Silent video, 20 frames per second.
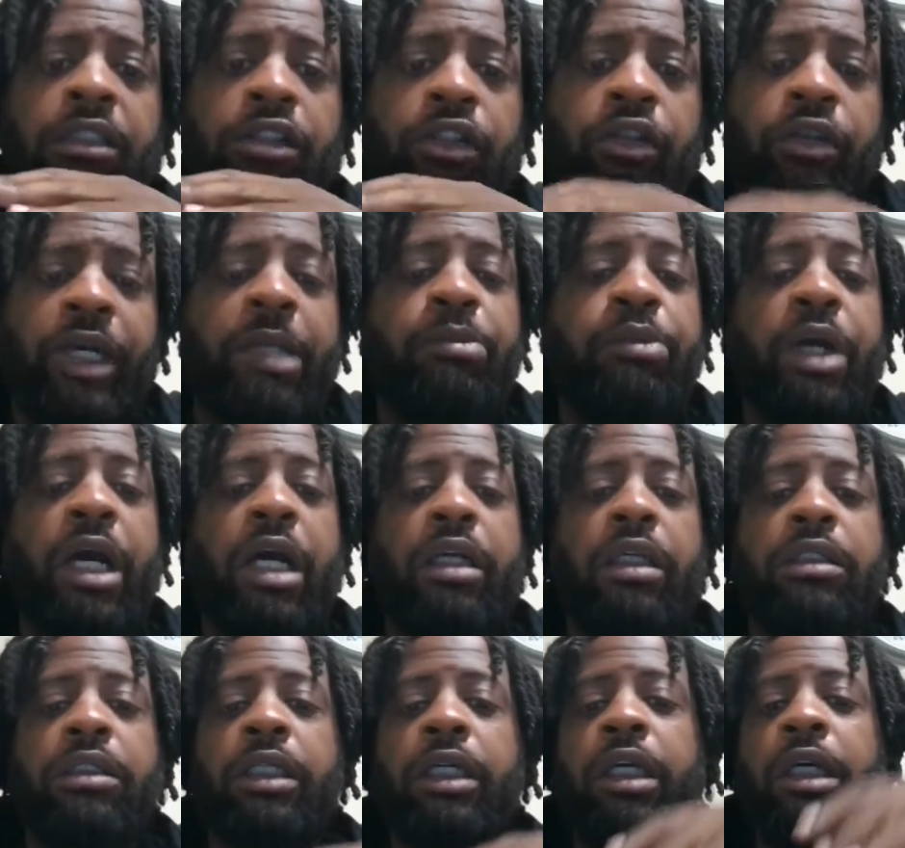It's a great
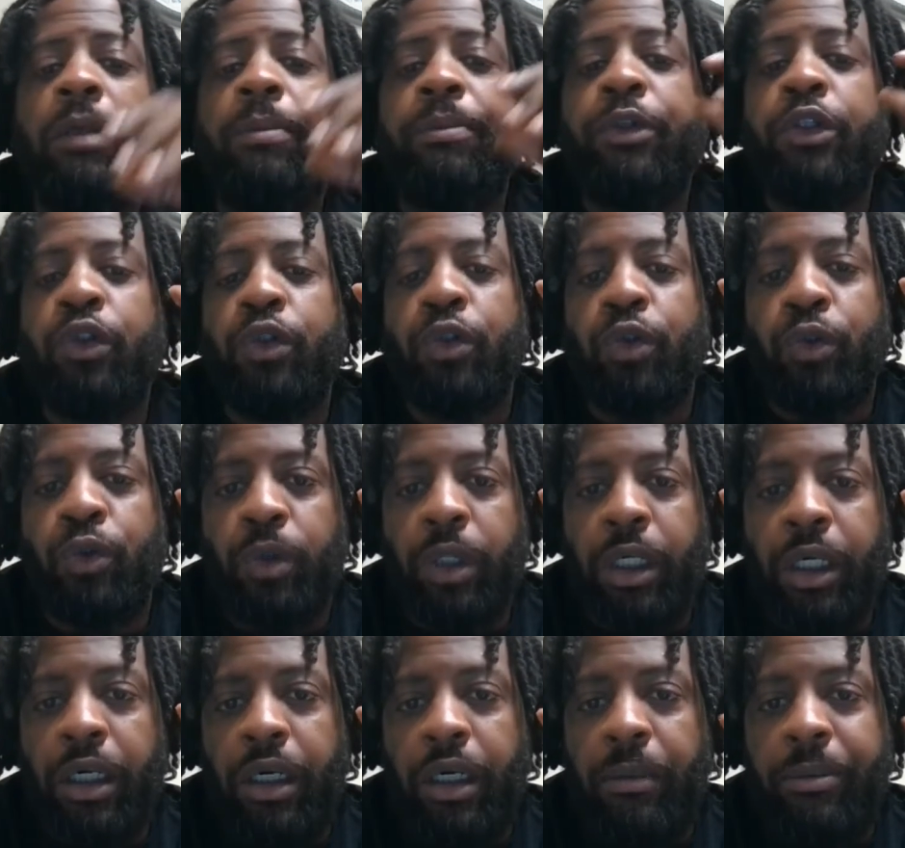product to help
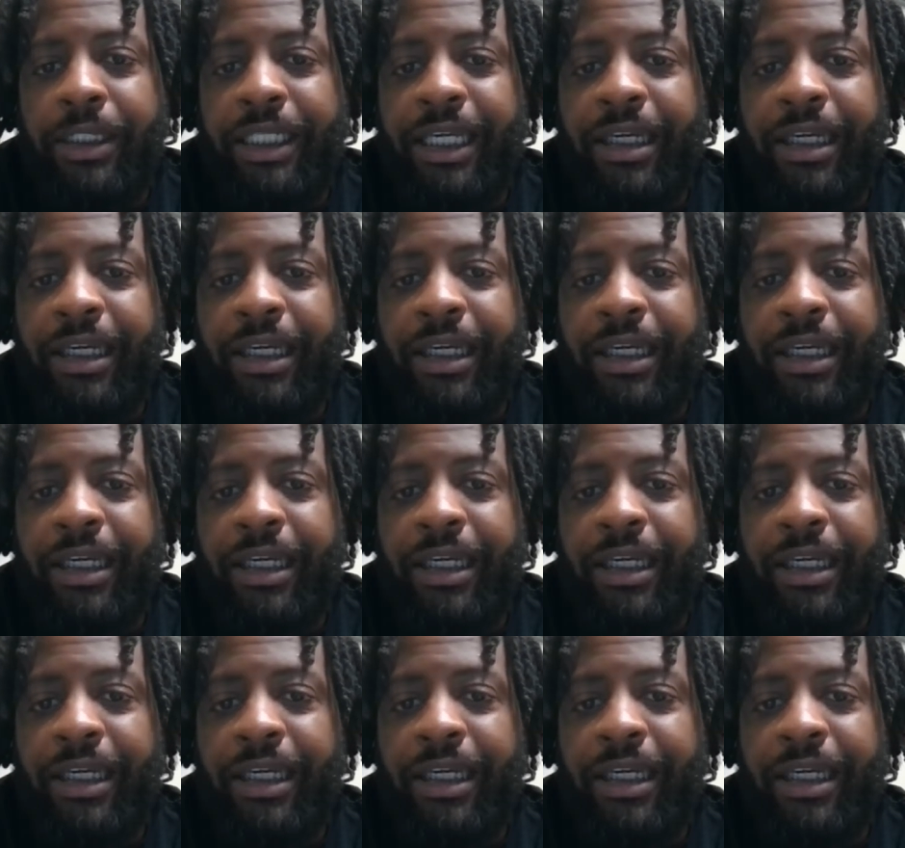you uh,